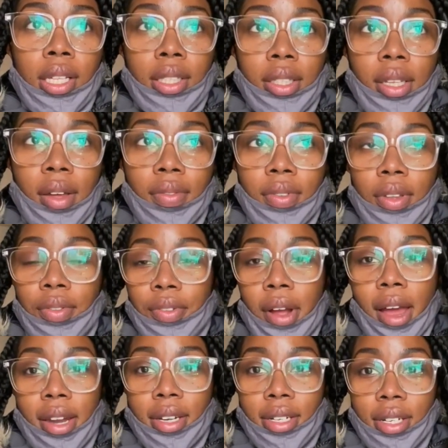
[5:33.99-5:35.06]
lovely
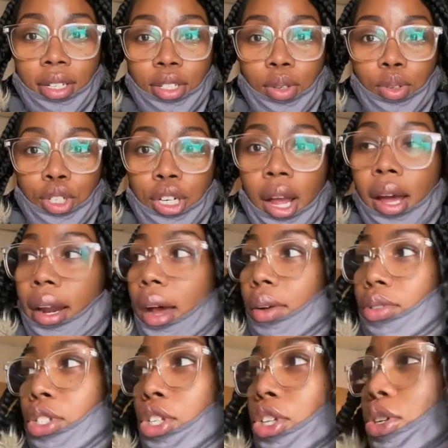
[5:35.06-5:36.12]
friend. So shout out
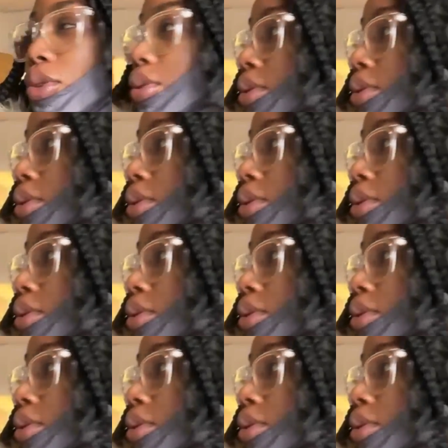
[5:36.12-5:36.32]
to you.